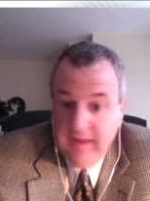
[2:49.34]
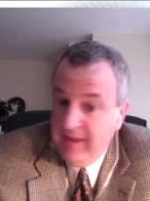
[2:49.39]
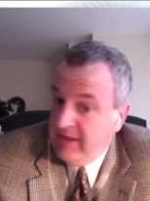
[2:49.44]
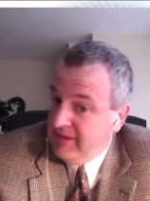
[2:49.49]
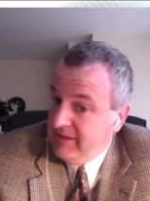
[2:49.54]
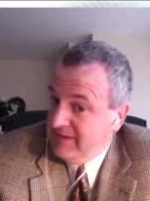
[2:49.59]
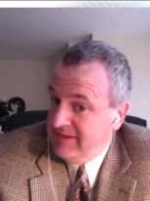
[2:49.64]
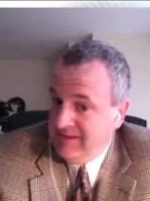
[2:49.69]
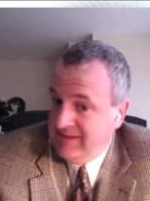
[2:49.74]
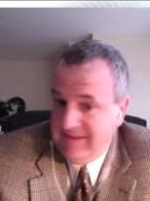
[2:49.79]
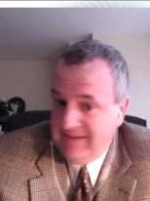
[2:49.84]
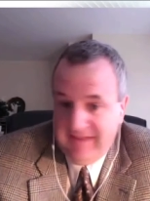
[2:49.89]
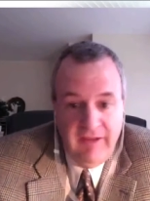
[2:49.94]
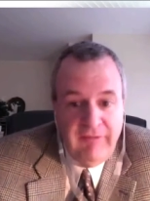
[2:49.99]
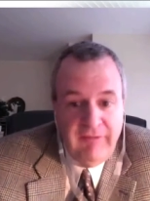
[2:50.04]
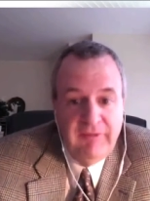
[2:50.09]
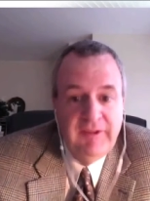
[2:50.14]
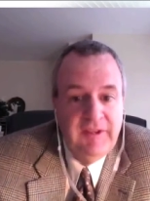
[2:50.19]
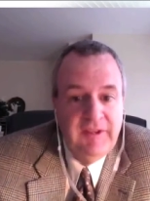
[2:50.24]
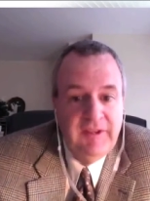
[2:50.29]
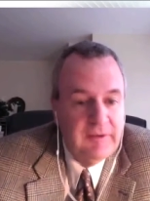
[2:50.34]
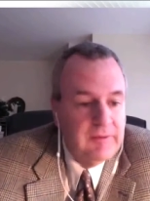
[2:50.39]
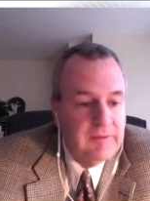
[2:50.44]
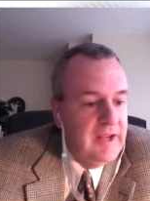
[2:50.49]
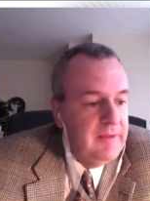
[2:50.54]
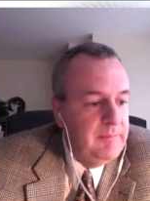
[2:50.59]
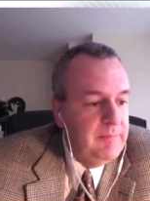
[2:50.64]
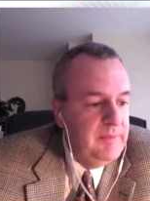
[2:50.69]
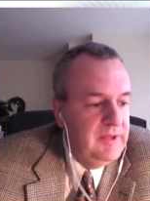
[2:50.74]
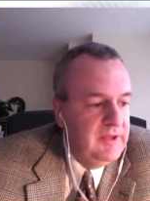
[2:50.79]
that's definitely
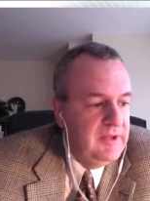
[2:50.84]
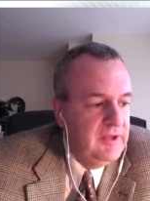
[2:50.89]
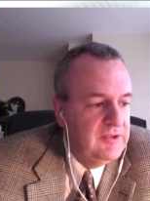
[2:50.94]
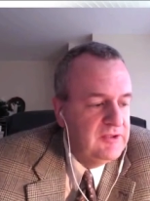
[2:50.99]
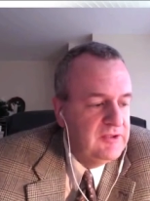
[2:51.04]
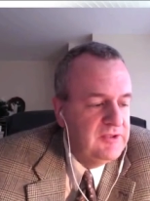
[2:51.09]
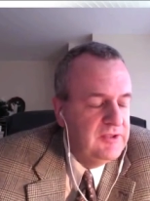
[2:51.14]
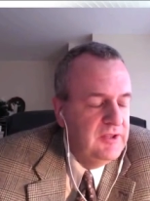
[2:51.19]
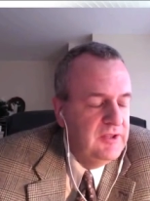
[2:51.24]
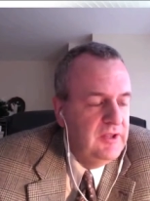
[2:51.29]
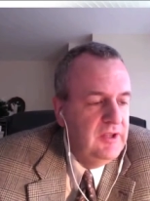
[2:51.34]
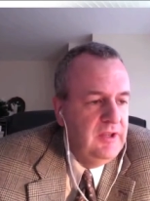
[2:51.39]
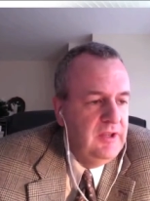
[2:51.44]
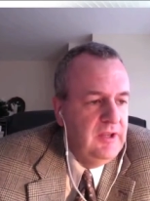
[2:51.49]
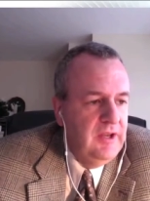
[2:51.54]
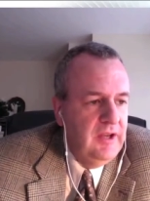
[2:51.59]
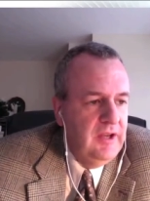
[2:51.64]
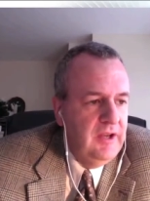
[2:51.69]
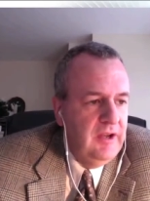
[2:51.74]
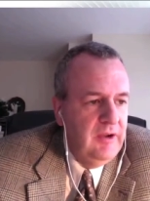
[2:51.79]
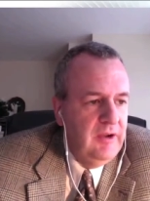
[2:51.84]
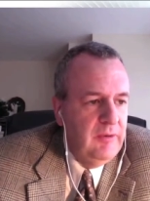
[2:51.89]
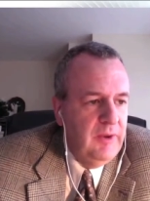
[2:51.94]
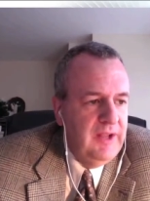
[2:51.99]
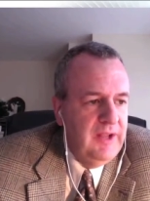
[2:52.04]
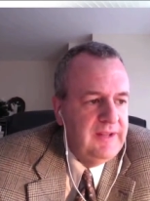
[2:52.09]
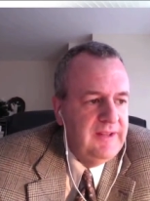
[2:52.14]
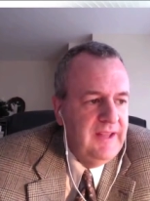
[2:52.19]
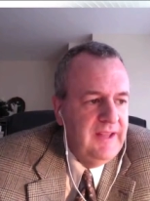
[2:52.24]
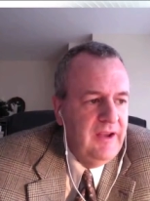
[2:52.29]
correct because uh,
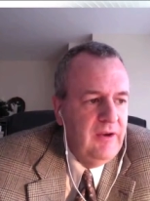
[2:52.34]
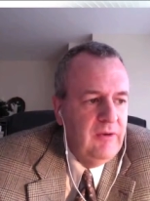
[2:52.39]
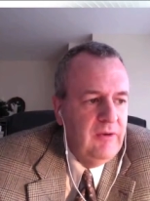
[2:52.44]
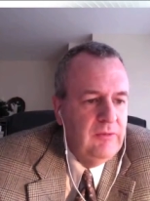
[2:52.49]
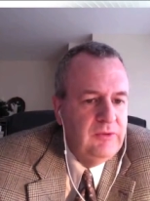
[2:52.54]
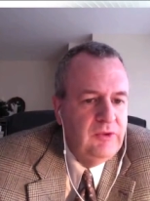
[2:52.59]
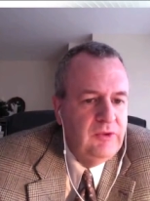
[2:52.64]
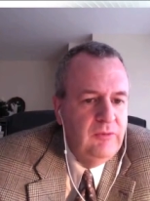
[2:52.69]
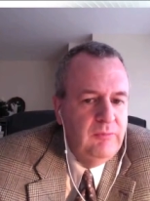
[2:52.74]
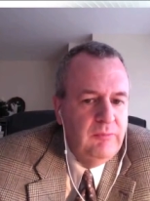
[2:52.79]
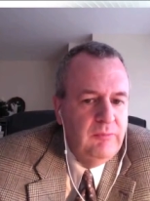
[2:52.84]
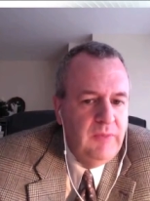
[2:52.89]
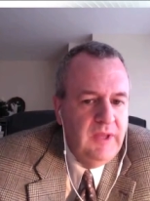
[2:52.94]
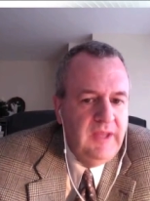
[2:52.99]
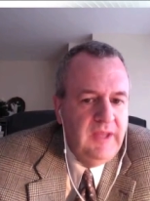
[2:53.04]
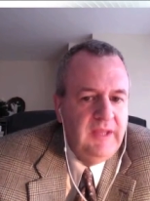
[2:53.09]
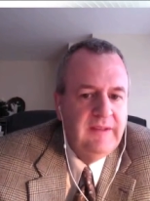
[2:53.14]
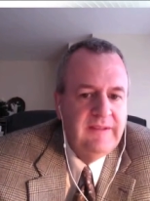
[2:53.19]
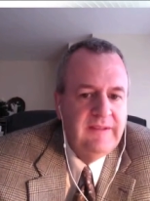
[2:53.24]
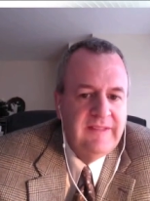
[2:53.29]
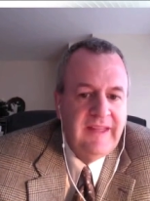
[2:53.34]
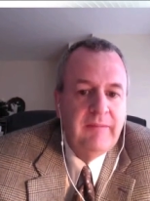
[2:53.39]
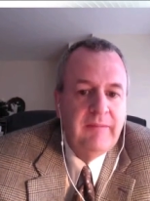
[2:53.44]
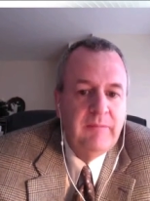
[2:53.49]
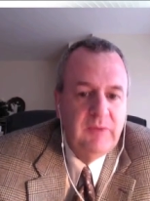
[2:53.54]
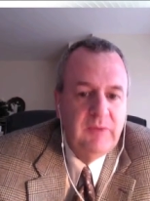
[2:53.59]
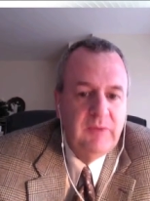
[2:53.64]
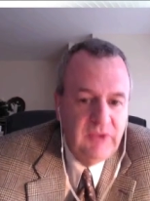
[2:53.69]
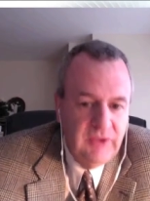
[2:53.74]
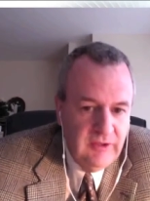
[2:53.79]
right now, to make
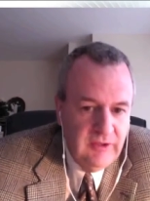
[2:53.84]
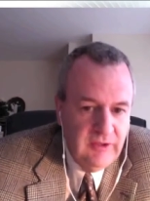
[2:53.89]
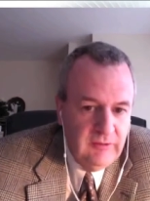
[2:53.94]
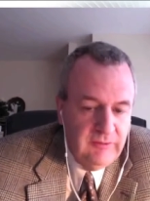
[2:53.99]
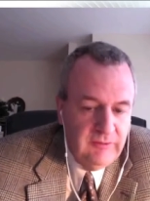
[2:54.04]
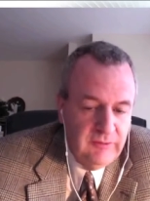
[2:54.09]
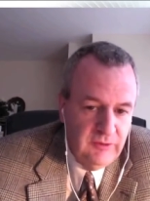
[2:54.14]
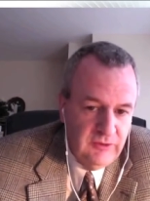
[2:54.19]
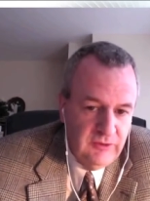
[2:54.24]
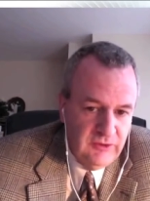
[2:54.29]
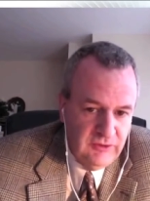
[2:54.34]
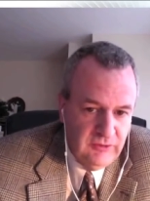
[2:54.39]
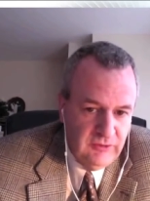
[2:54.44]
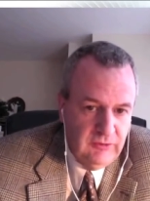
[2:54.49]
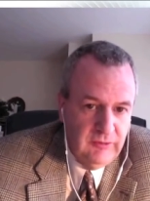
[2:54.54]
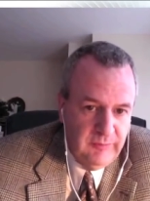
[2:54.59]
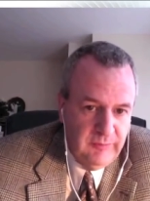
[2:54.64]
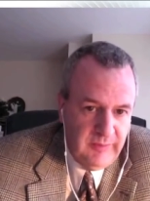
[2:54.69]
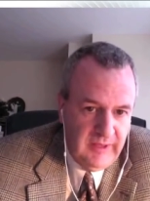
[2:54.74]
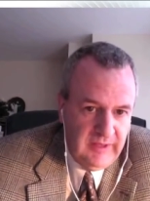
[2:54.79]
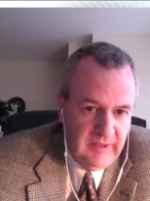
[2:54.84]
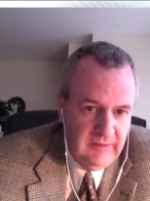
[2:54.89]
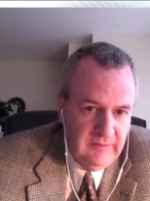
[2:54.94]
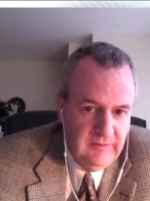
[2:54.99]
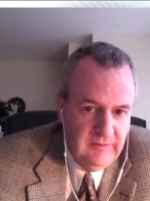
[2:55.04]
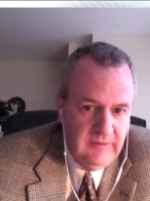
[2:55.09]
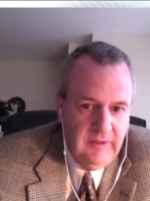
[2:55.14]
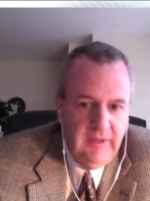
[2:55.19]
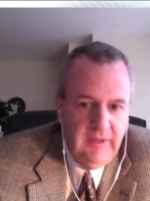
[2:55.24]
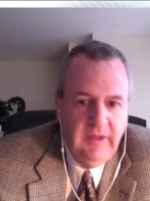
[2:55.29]
that material for the solar
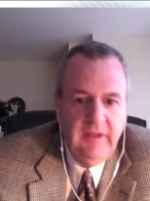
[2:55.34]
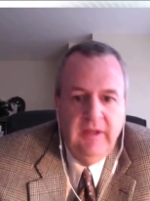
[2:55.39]
panel,